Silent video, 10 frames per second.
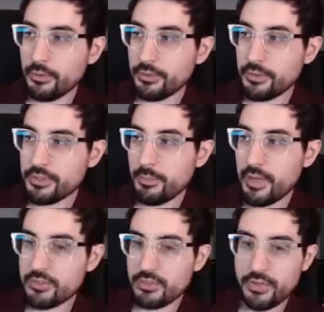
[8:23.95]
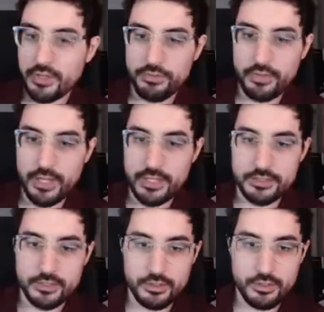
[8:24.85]
There is a magic find
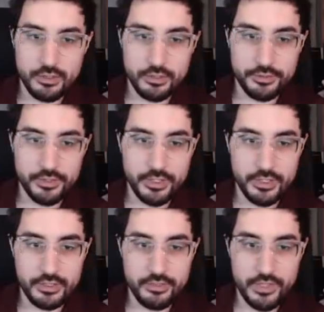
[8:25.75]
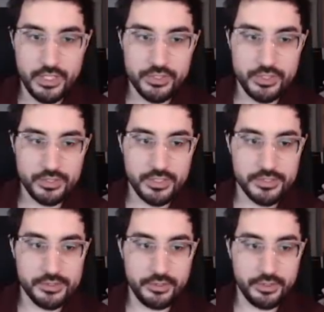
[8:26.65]
flask called Divination
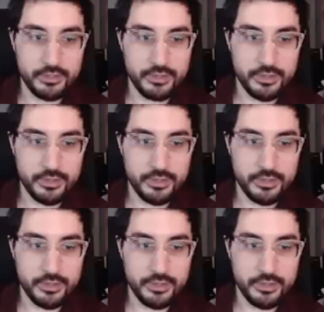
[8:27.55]
Distillate,